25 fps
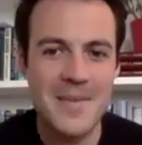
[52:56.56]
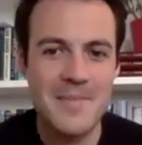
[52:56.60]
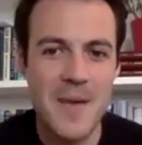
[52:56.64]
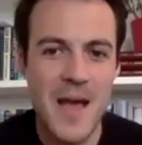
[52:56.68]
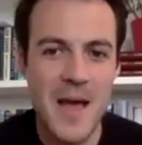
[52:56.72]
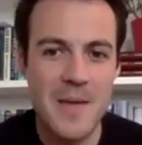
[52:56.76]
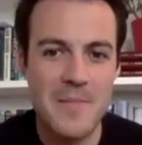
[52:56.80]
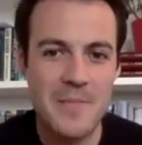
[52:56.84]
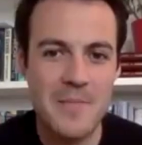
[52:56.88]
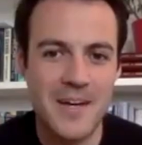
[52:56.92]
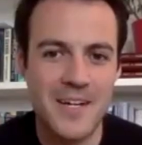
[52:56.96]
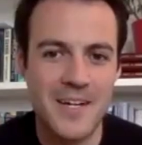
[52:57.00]

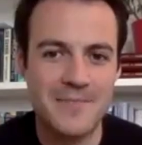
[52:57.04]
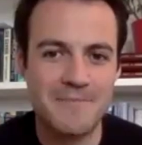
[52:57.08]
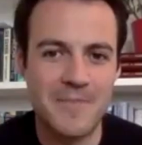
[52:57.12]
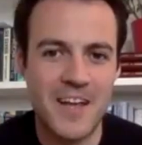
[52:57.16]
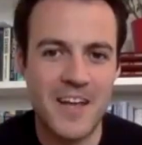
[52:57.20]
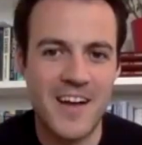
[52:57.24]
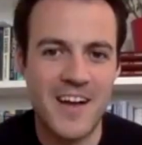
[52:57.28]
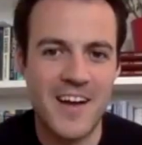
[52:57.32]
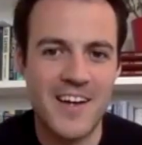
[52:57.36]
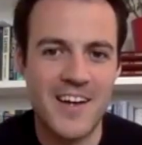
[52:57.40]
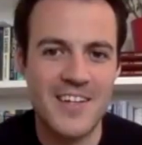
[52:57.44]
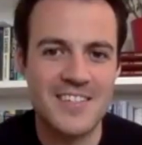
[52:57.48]
Pepper
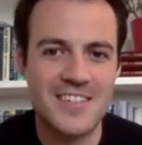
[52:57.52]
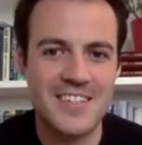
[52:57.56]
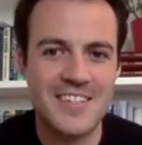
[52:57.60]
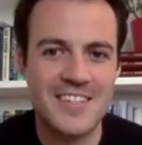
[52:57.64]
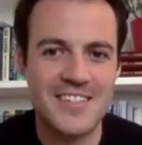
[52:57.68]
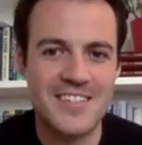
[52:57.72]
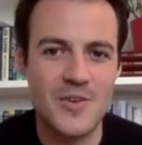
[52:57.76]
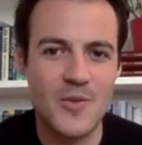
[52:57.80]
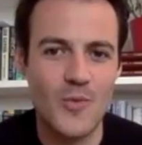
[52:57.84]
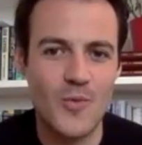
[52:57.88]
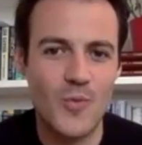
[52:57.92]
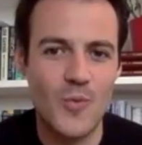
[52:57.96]

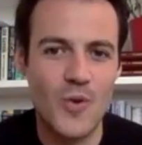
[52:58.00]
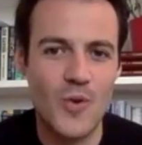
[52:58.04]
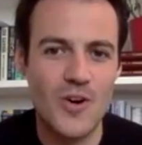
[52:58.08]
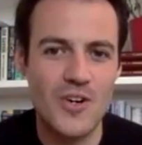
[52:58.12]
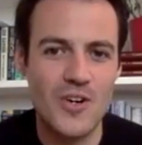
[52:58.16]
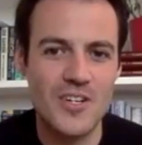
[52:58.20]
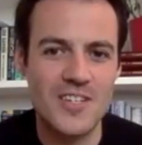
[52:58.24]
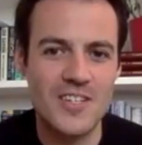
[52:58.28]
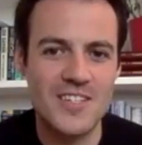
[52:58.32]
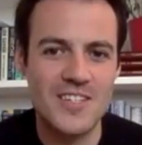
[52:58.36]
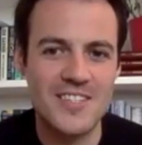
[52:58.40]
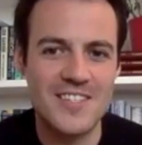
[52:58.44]
asks,
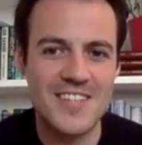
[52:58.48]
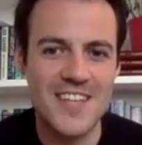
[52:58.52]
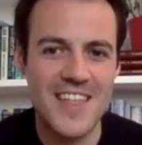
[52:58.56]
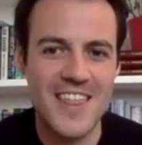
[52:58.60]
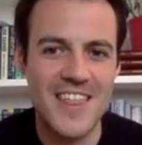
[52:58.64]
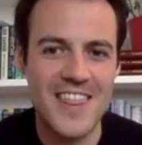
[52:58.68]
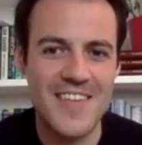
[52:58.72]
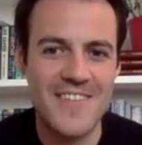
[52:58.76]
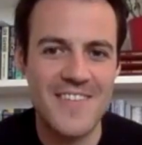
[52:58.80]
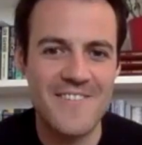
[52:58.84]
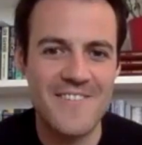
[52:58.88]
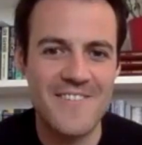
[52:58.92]
What's
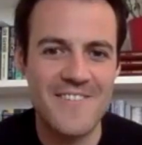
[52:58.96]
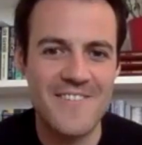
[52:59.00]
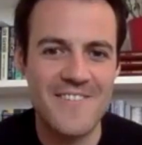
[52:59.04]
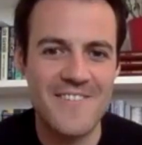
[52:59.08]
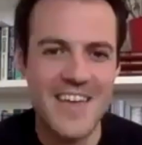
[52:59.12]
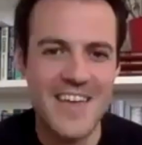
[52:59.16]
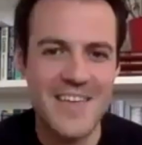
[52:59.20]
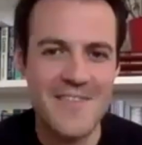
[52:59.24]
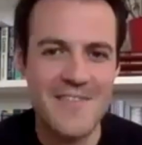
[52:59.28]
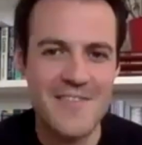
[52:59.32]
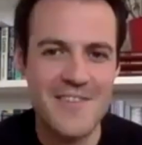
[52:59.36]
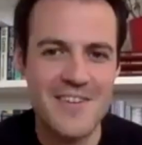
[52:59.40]
the
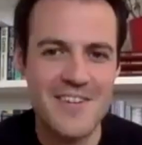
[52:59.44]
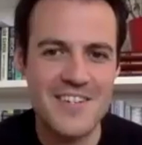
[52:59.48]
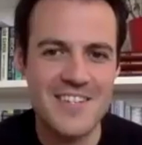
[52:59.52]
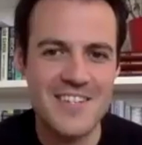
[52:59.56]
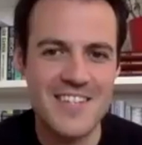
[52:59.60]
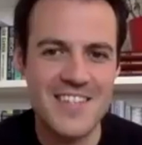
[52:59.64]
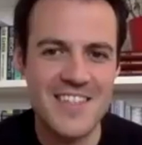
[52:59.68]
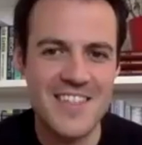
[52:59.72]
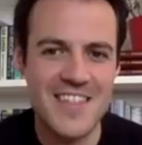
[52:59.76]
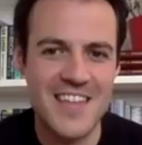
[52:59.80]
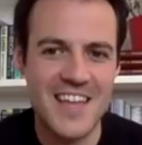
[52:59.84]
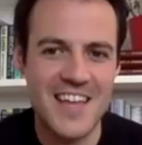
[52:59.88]

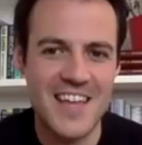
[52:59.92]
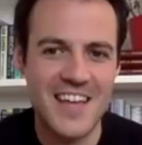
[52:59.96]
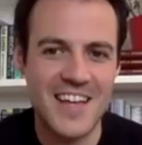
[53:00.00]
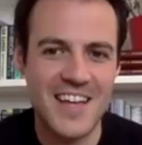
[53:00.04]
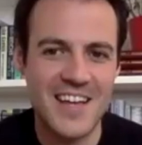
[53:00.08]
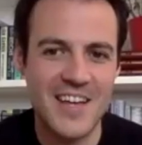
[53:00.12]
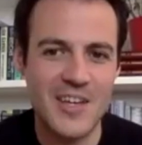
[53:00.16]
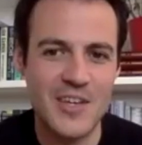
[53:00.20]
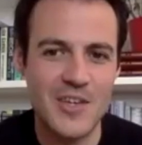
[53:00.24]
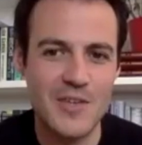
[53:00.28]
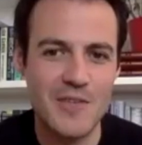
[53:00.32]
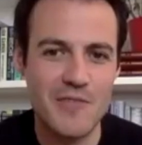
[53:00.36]
favourite
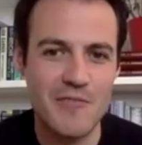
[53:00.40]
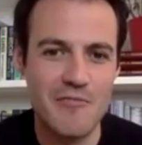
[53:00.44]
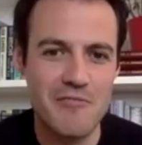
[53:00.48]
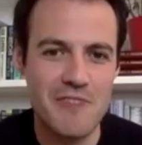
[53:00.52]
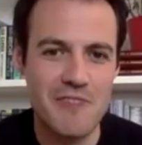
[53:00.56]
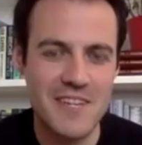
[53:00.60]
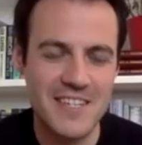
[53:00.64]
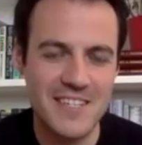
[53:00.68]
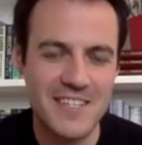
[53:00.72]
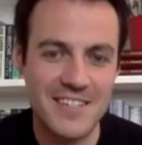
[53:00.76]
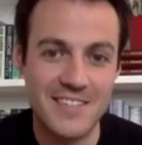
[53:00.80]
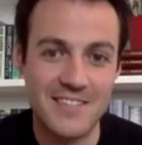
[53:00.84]
thing you've
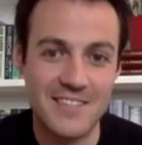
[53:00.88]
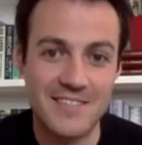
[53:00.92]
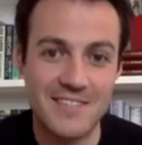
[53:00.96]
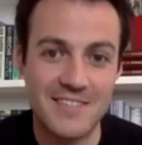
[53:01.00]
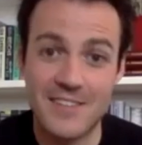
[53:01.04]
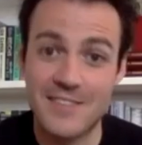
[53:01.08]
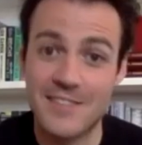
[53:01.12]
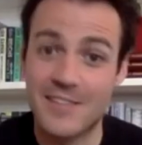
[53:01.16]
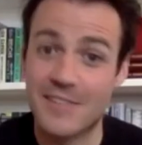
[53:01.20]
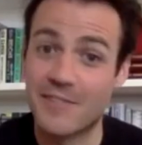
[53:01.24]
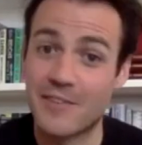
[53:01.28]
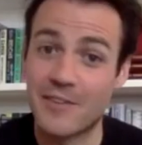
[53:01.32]
written?
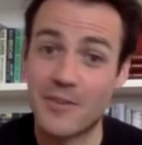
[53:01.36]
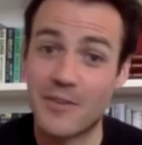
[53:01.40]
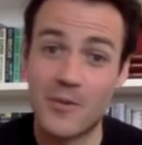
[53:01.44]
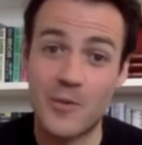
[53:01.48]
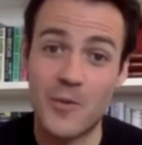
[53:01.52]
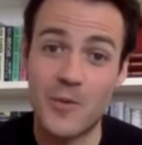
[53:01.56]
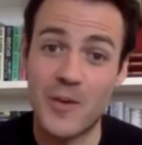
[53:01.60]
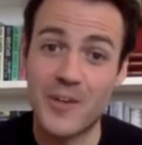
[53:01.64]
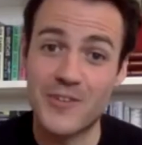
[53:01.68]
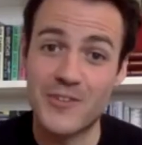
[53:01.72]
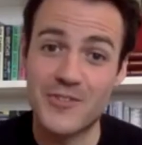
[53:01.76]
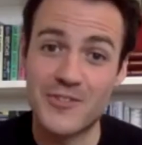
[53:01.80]
A
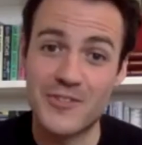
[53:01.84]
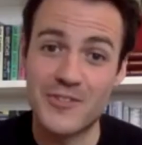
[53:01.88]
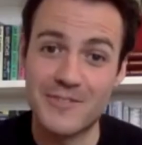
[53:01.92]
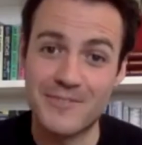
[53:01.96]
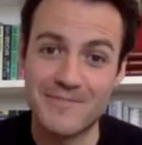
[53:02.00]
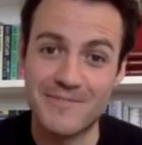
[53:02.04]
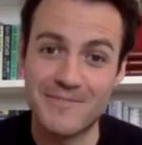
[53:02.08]
difficult question.